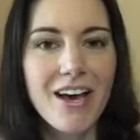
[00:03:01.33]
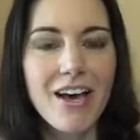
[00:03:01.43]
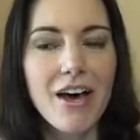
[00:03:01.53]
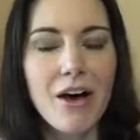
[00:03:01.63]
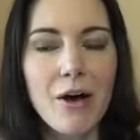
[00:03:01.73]

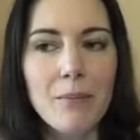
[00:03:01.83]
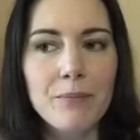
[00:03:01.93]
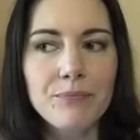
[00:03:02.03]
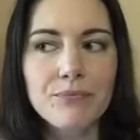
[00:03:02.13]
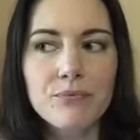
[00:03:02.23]
um,
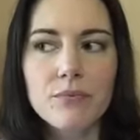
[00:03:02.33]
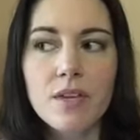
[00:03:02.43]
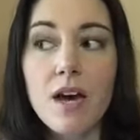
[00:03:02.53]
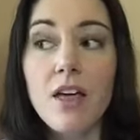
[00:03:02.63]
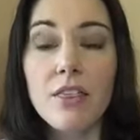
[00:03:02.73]

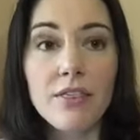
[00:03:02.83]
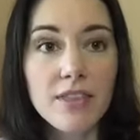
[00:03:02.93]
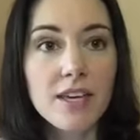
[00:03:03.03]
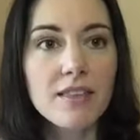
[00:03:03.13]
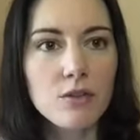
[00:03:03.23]
a
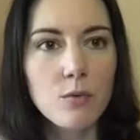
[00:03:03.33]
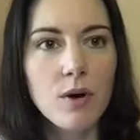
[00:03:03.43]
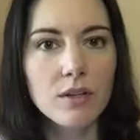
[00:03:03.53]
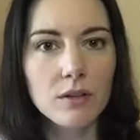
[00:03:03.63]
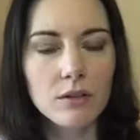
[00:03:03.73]
thing that you want
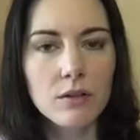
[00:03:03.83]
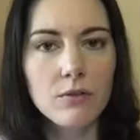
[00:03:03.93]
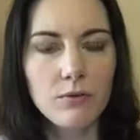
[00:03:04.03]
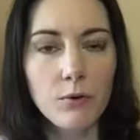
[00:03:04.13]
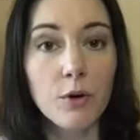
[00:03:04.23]
to look
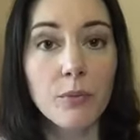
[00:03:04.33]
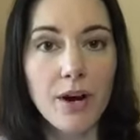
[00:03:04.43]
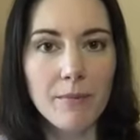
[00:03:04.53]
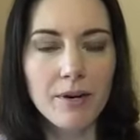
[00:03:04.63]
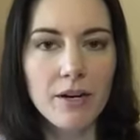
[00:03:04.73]
for
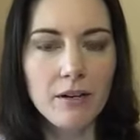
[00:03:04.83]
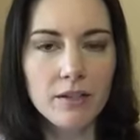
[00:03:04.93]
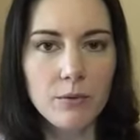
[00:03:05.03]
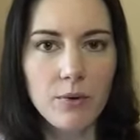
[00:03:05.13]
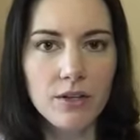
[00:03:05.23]
primarily
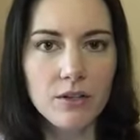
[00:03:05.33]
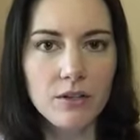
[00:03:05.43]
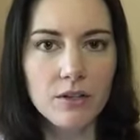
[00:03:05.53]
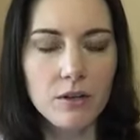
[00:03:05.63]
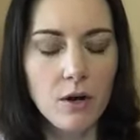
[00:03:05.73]
when
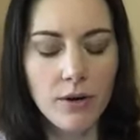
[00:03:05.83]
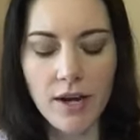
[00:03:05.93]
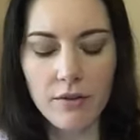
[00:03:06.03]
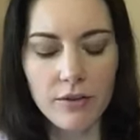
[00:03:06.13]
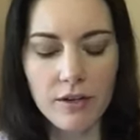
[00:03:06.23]
you're going
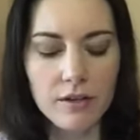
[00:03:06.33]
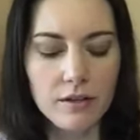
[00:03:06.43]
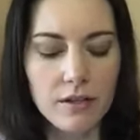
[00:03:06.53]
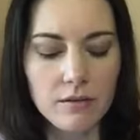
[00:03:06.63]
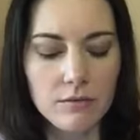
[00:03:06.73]
out there and,
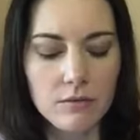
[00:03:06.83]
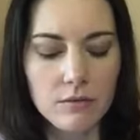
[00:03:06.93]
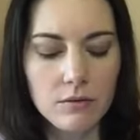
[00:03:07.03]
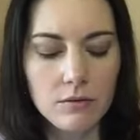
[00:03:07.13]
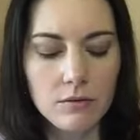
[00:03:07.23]
and
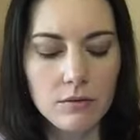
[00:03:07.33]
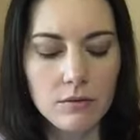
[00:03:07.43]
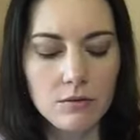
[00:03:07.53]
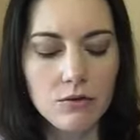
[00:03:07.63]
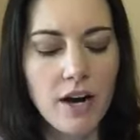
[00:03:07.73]

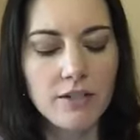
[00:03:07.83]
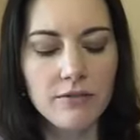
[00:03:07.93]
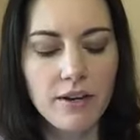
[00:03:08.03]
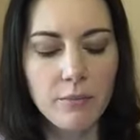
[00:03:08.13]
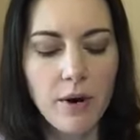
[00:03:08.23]
trying to
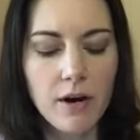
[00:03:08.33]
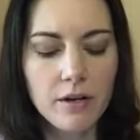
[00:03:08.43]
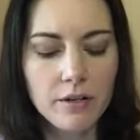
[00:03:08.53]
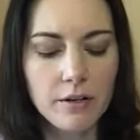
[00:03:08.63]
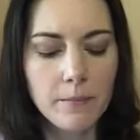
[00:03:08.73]
find a
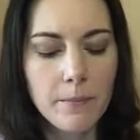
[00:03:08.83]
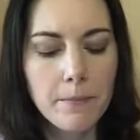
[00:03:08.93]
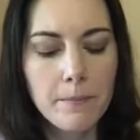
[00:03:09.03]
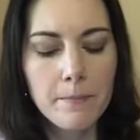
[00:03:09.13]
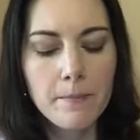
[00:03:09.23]
partner.
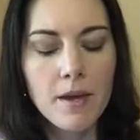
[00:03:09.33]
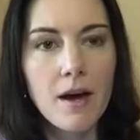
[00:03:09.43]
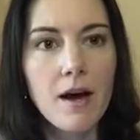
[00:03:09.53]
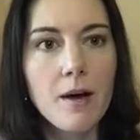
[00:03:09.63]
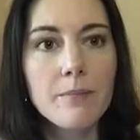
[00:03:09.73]

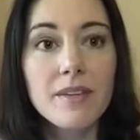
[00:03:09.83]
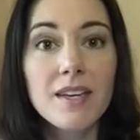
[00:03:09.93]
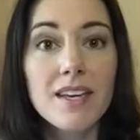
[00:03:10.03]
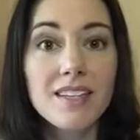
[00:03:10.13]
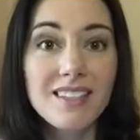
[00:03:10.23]
Um,
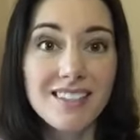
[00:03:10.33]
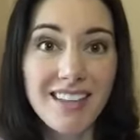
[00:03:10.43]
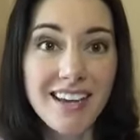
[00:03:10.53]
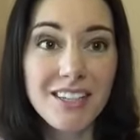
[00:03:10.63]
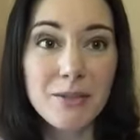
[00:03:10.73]

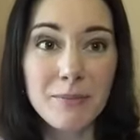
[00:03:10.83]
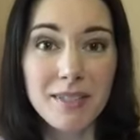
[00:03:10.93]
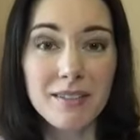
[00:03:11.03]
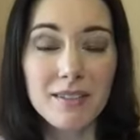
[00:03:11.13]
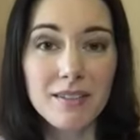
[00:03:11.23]

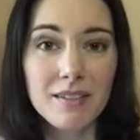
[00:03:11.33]
excitement